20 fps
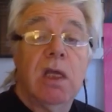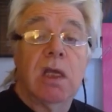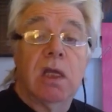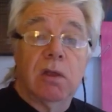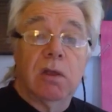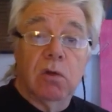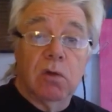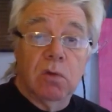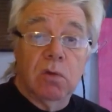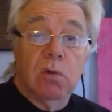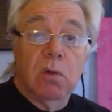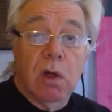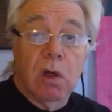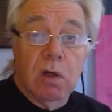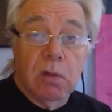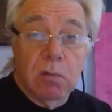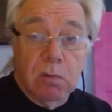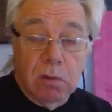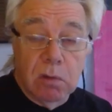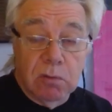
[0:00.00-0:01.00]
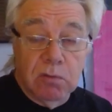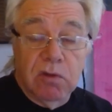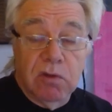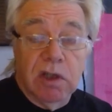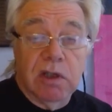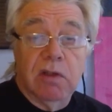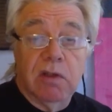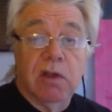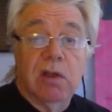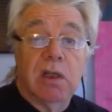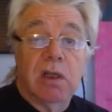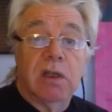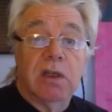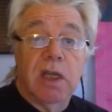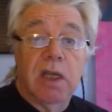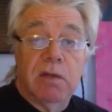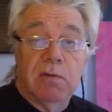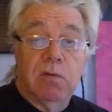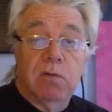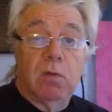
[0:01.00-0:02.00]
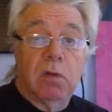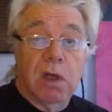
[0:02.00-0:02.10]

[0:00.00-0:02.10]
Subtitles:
and who did therefore